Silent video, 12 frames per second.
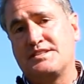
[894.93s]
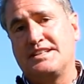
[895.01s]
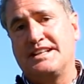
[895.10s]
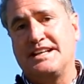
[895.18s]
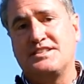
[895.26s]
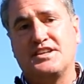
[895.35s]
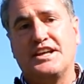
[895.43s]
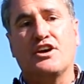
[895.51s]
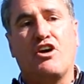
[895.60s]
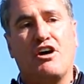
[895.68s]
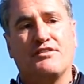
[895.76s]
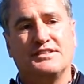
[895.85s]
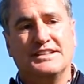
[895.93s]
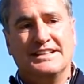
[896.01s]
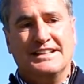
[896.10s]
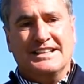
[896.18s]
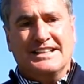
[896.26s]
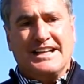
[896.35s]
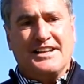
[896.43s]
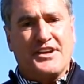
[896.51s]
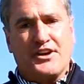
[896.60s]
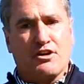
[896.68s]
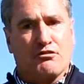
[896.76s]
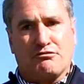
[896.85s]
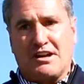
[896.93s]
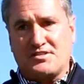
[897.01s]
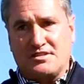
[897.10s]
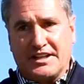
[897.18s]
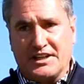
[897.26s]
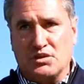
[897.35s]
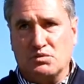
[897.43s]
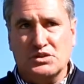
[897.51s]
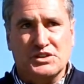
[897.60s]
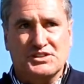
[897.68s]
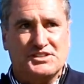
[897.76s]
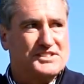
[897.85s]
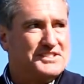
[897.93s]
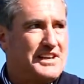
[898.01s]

teeing off, and they hear a rustling in the woods.